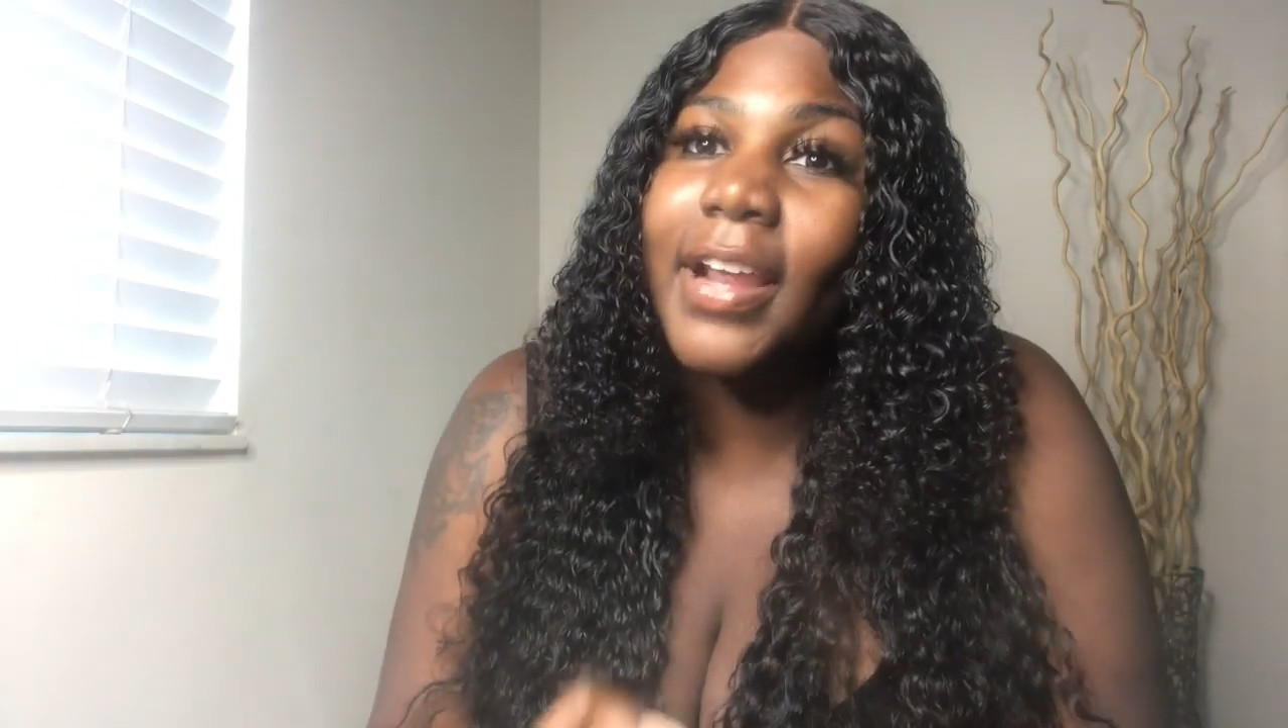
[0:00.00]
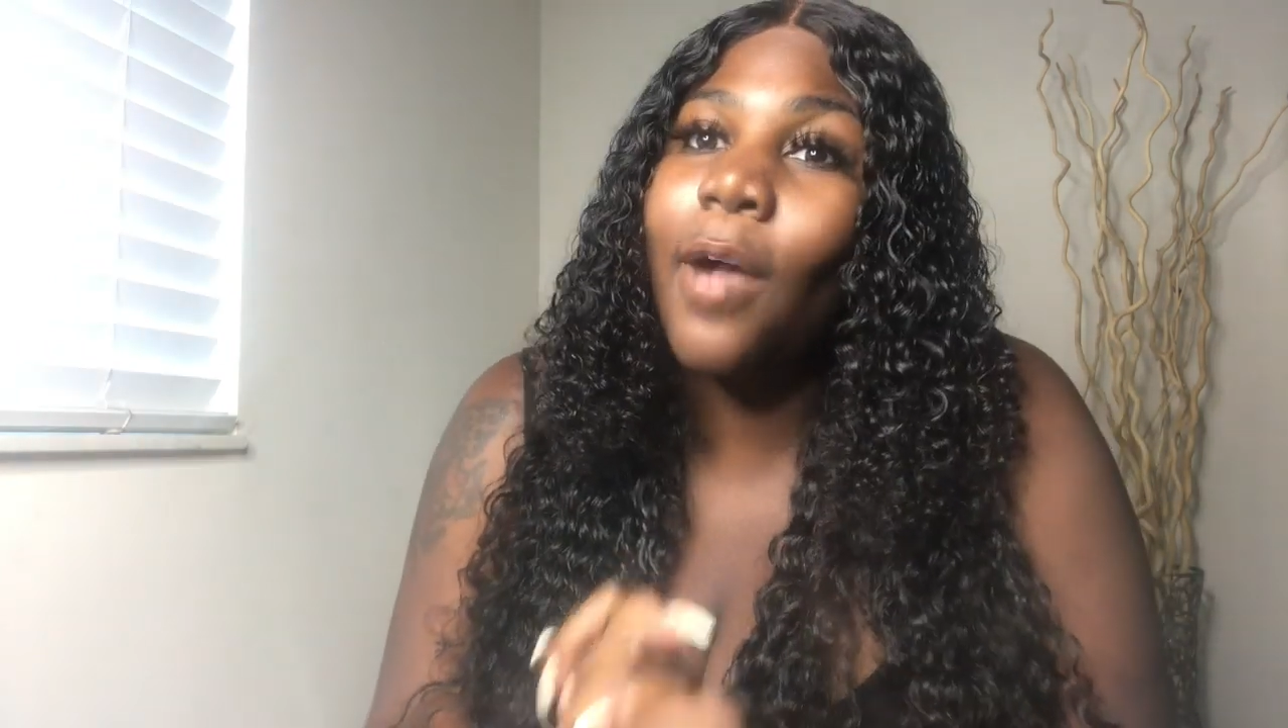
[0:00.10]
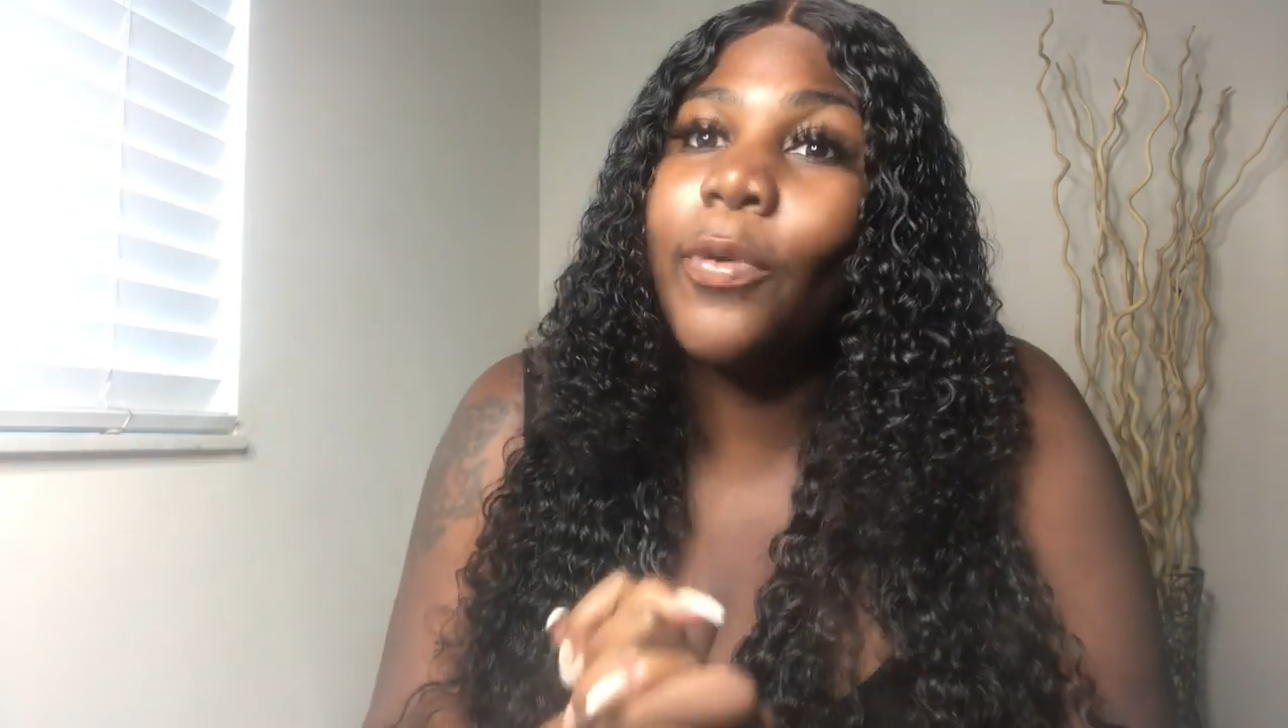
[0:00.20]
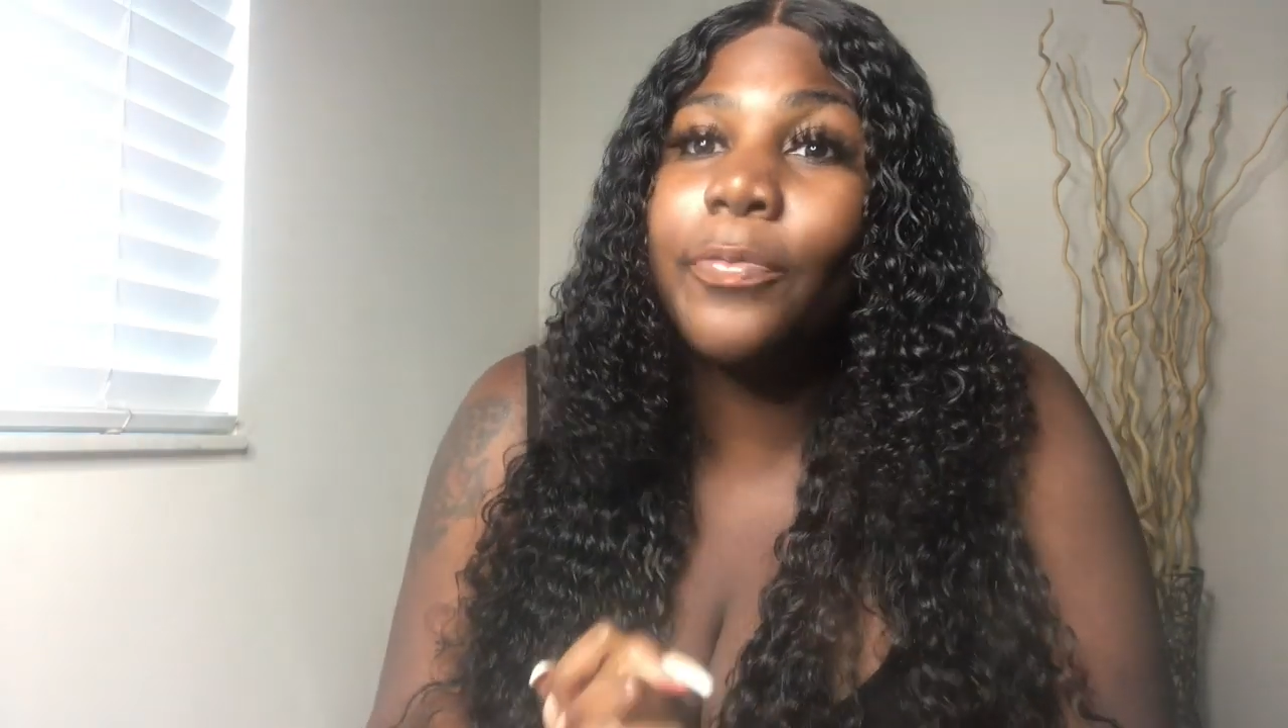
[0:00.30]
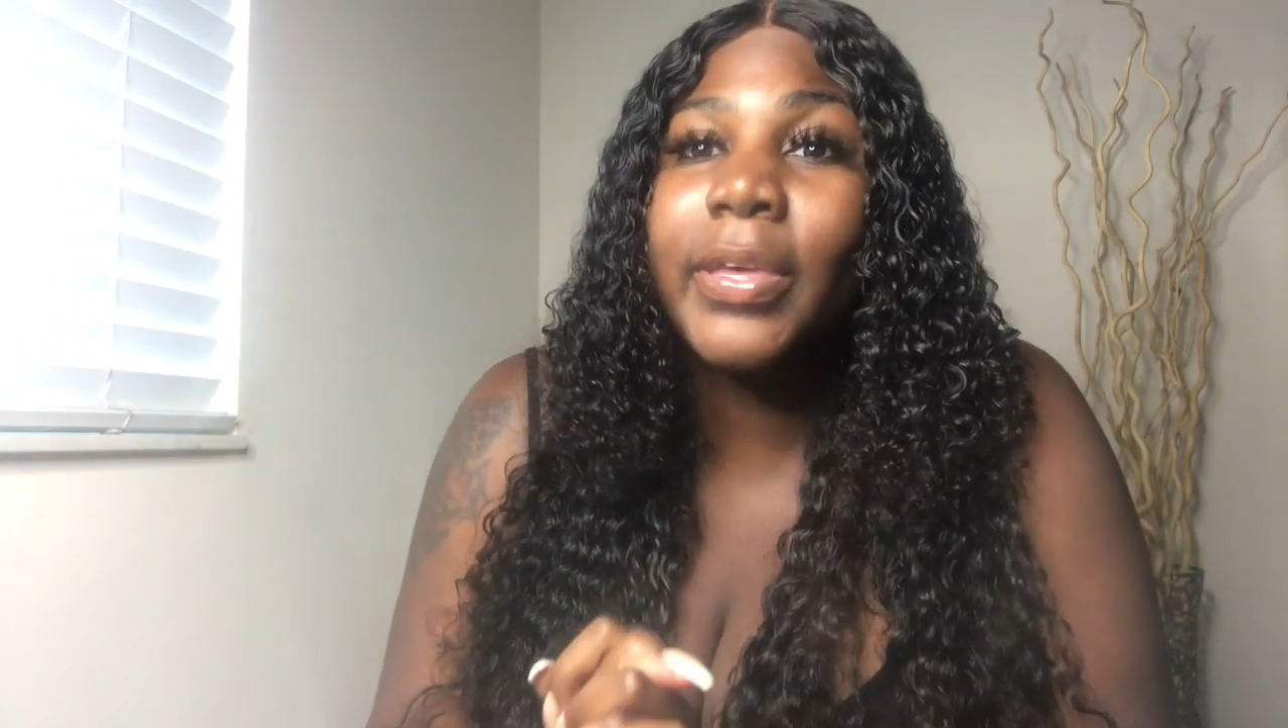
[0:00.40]
And
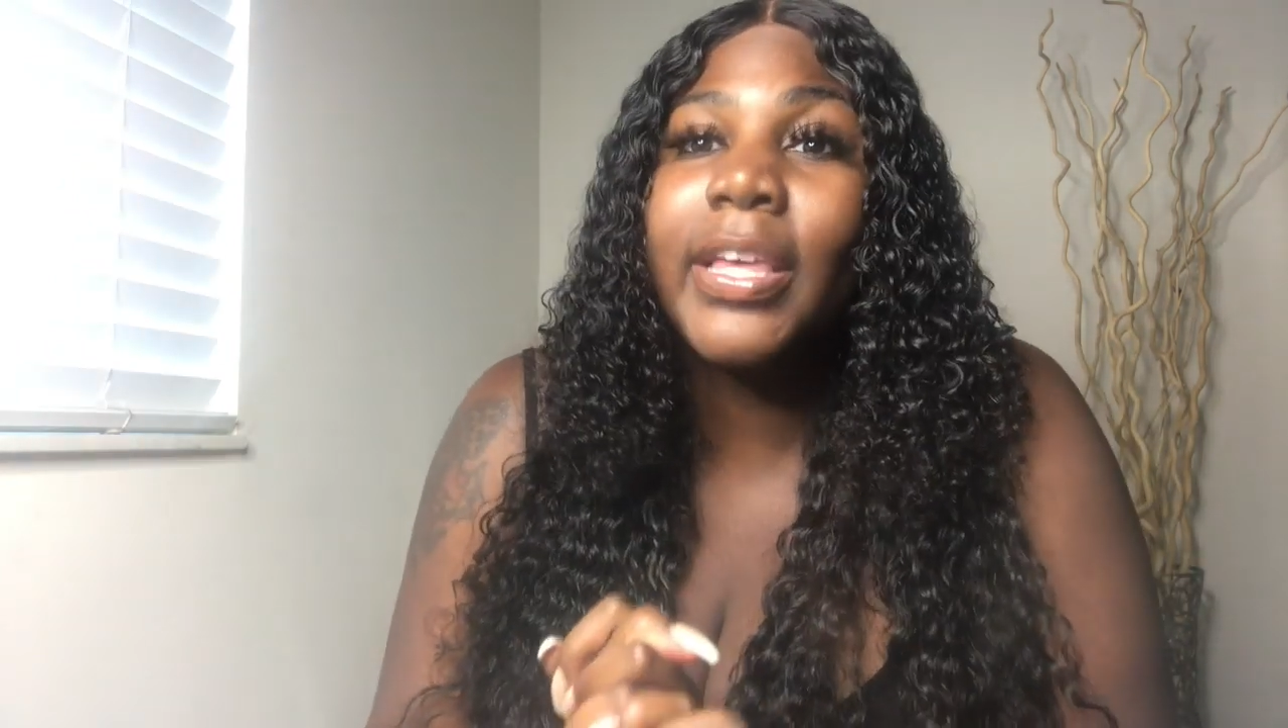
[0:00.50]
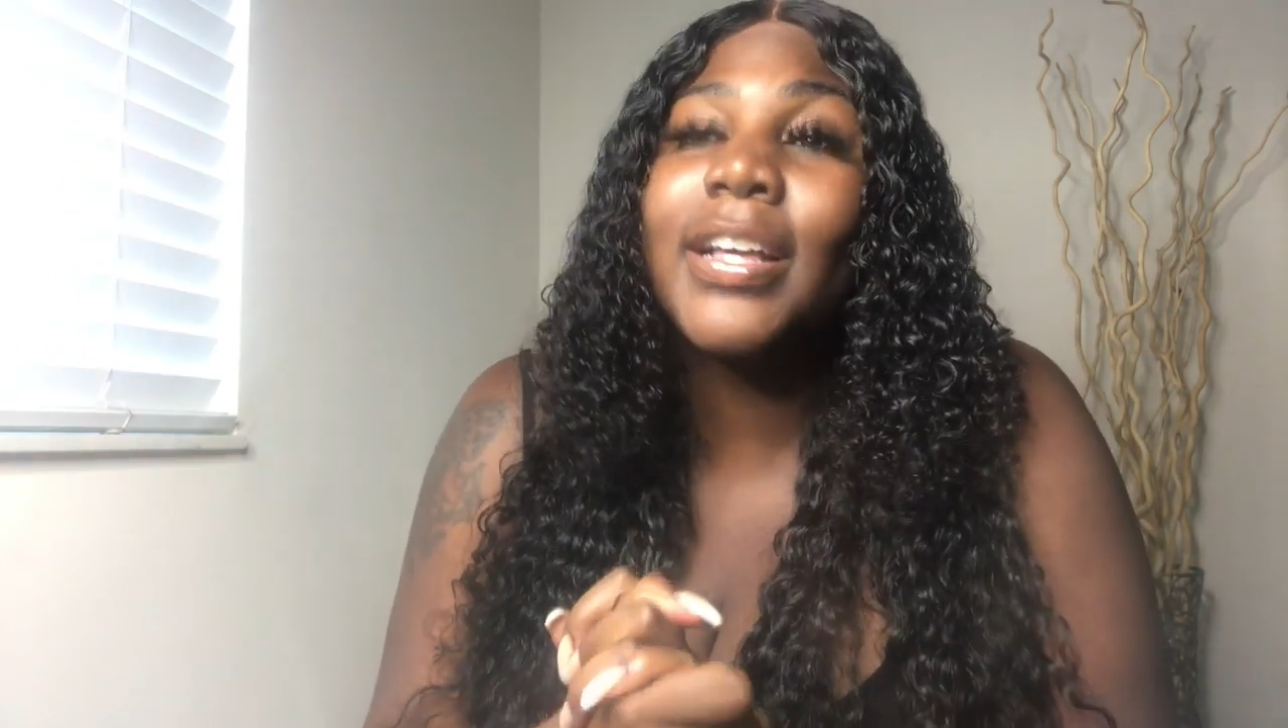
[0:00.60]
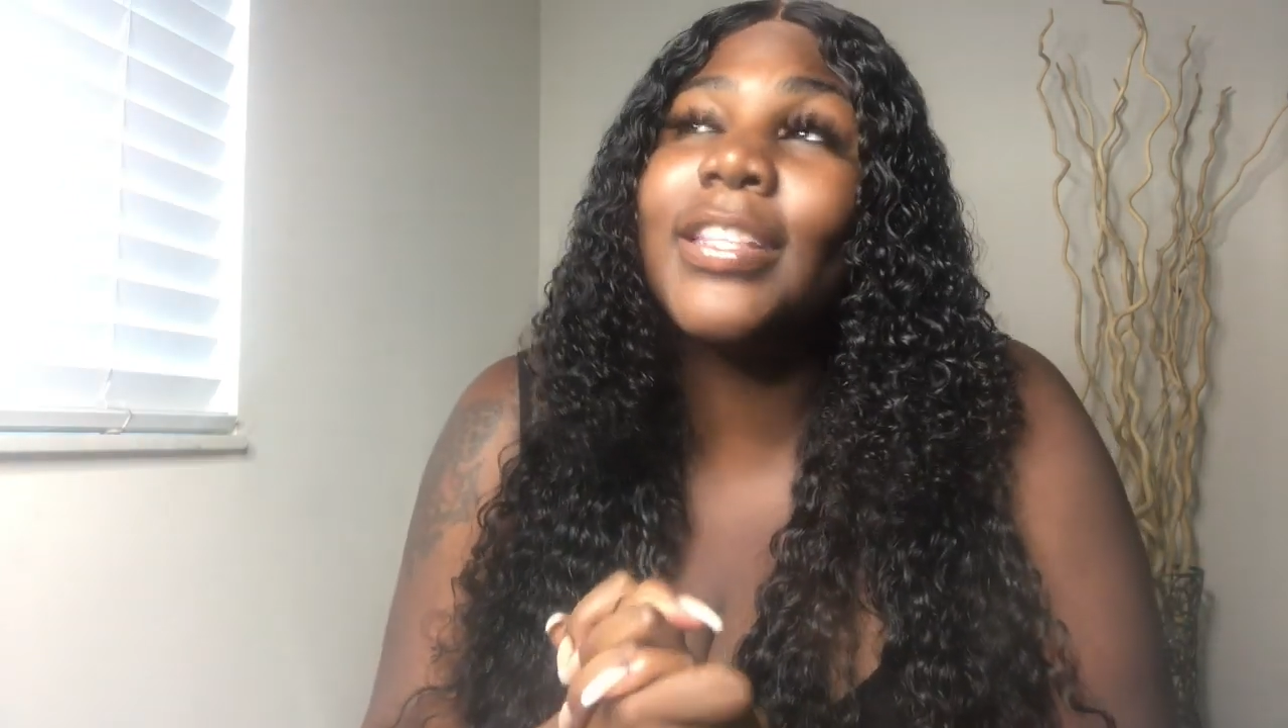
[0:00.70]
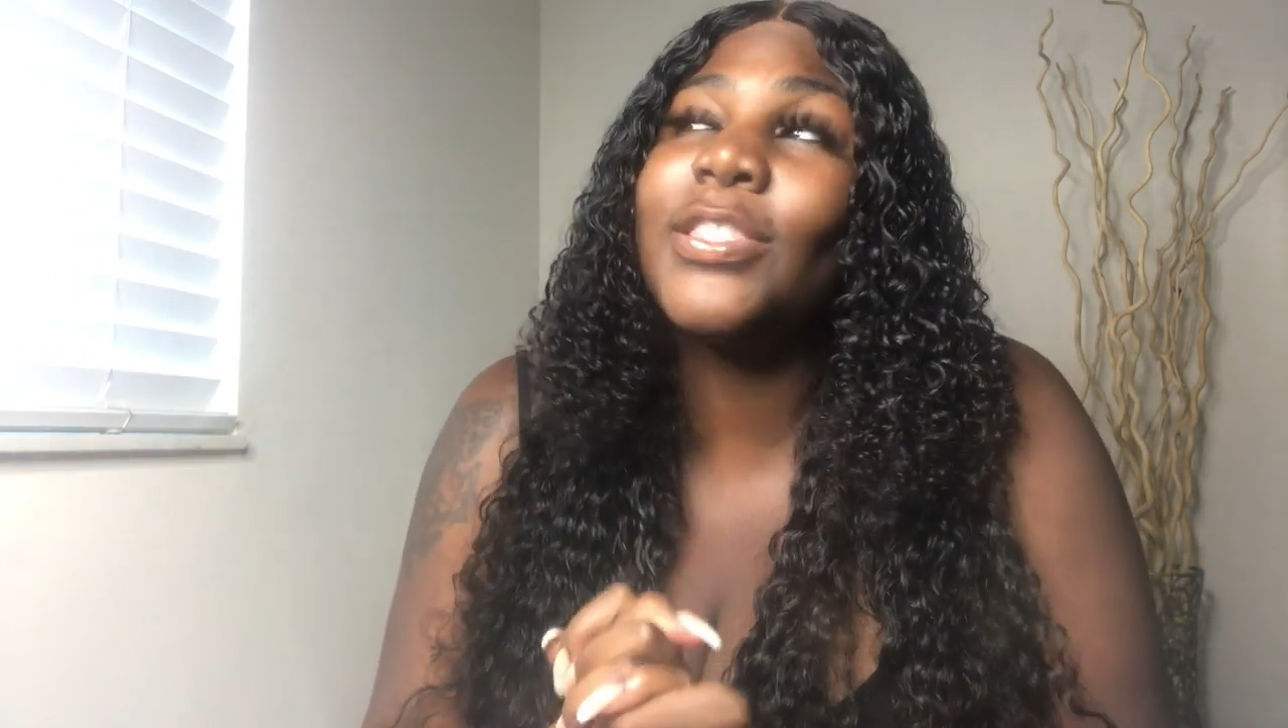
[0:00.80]
I will be